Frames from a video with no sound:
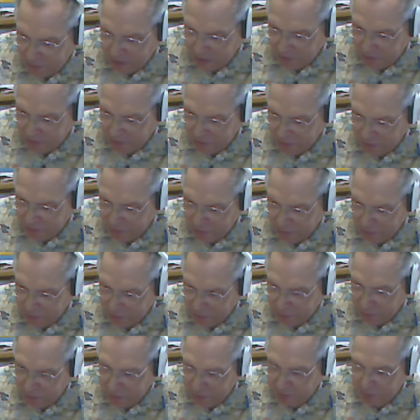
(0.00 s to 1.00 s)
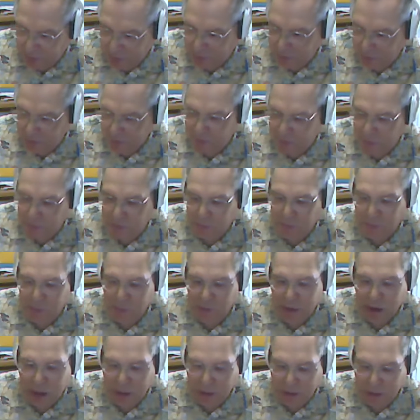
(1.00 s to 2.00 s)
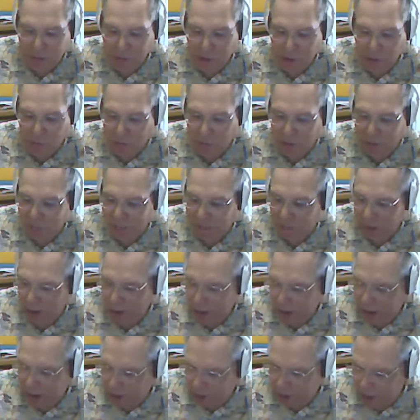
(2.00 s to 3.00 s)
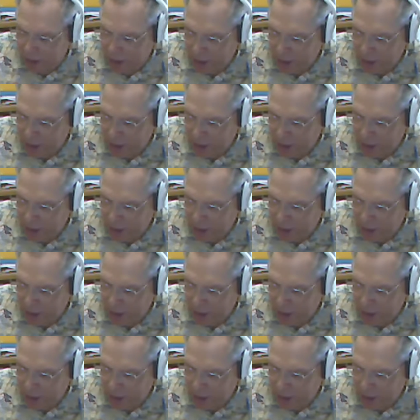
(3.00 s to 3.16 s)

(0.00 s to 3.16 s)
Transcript: basically used to not doing work for hire